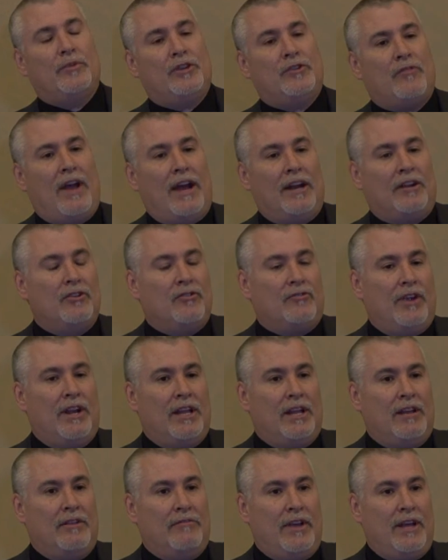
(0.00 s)
tracked in
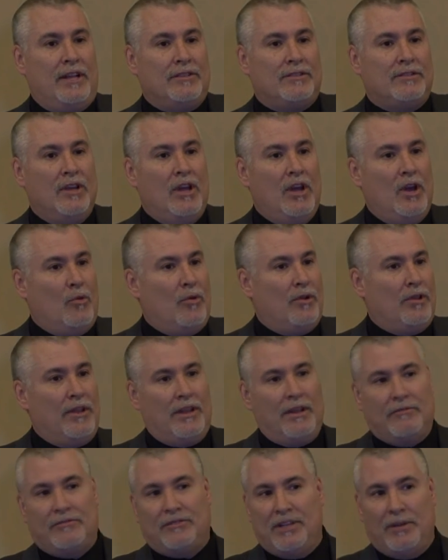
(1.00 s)
training and events, whether they
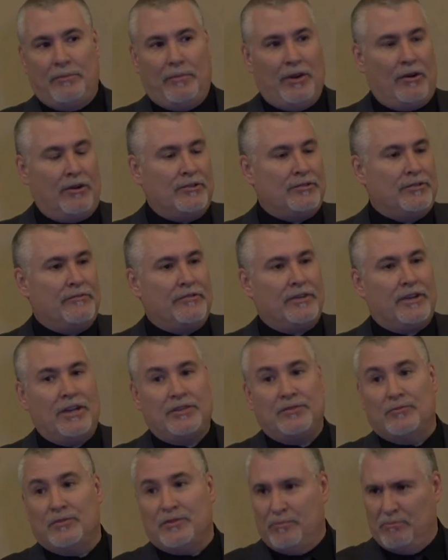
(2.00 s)
have CPR
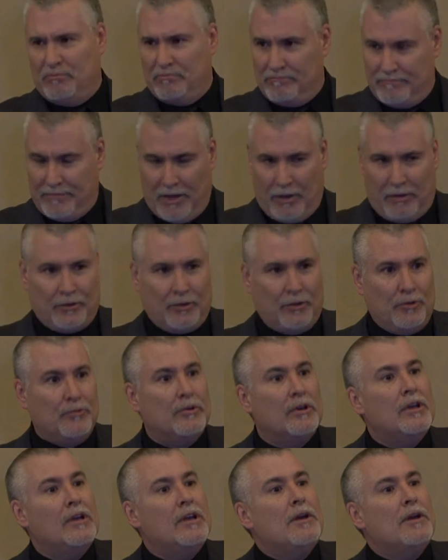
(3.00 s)
certification, which they all do.